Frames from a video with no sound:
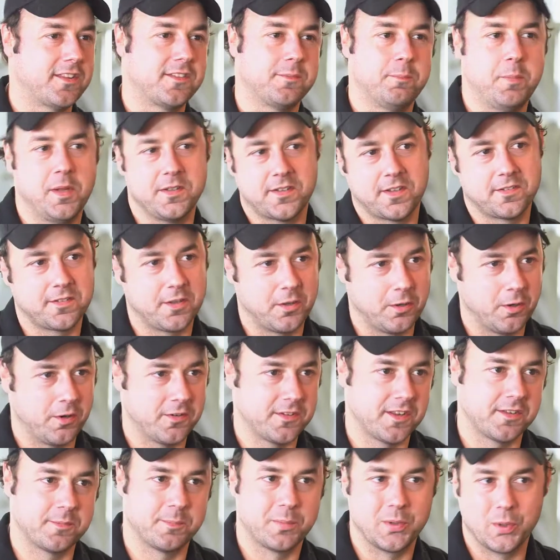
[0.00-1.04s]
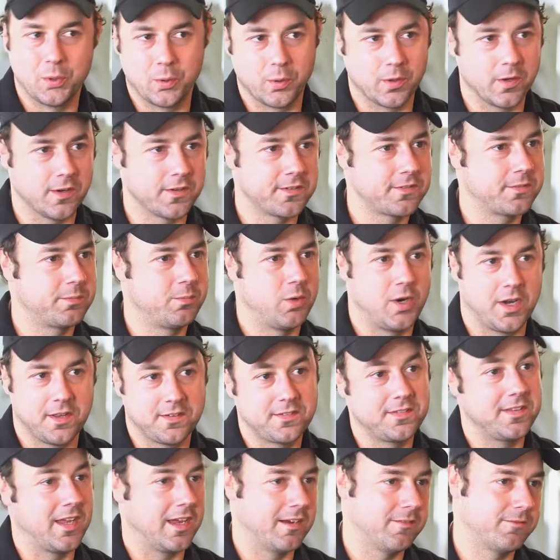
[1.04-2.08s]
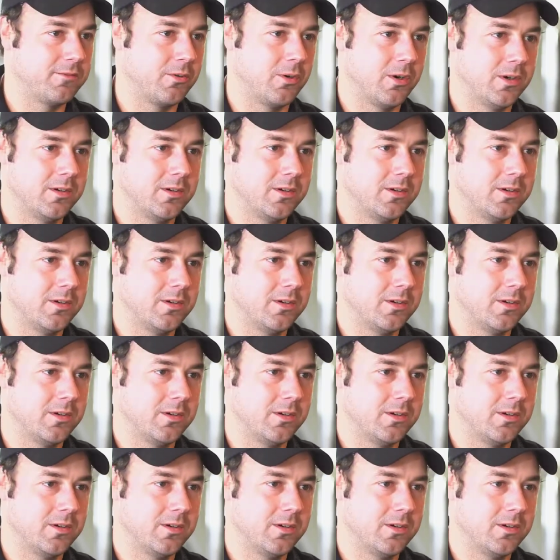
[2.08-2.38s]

as business owners, as brewers want to stand for?